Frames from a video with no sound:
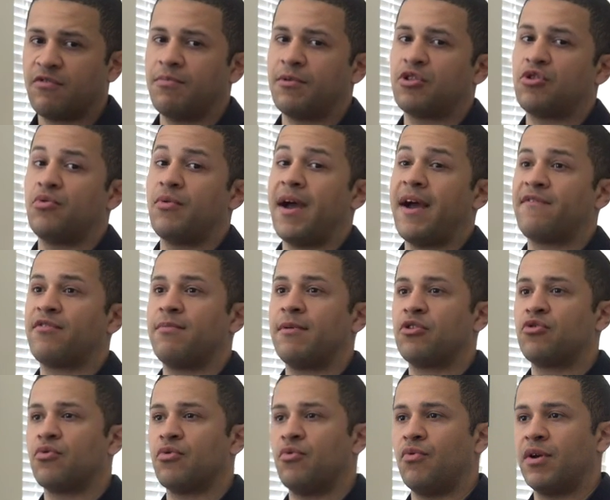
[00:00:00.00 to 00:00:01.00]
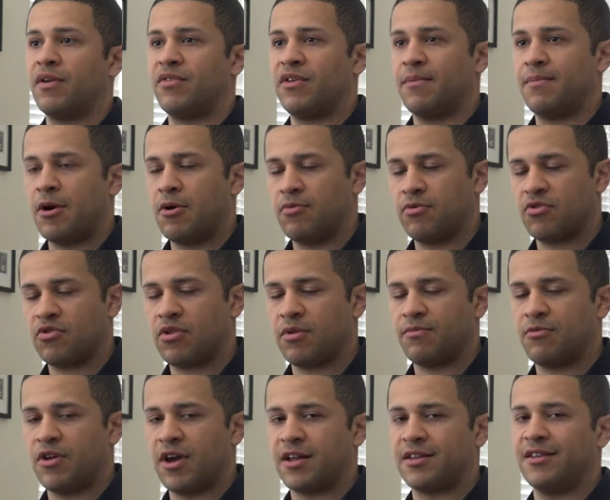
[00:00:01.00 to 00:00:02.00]
but you have to make sure one of the opponent's
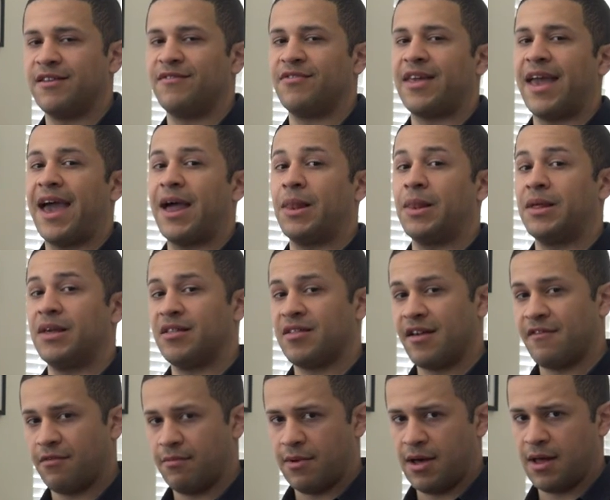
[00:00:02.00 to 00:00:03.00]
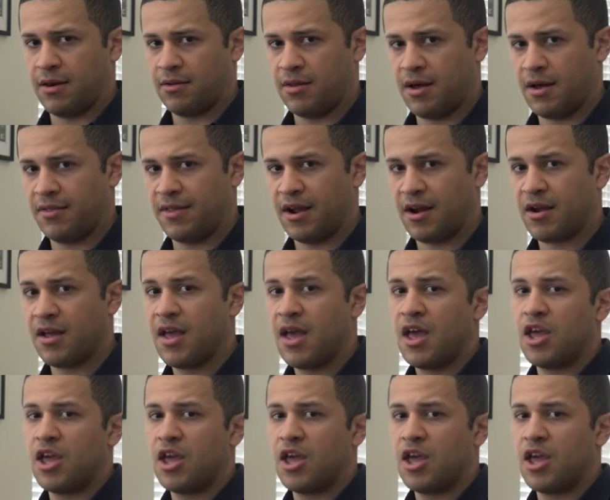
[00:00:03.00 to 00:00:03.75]
objectives at least have a model on there.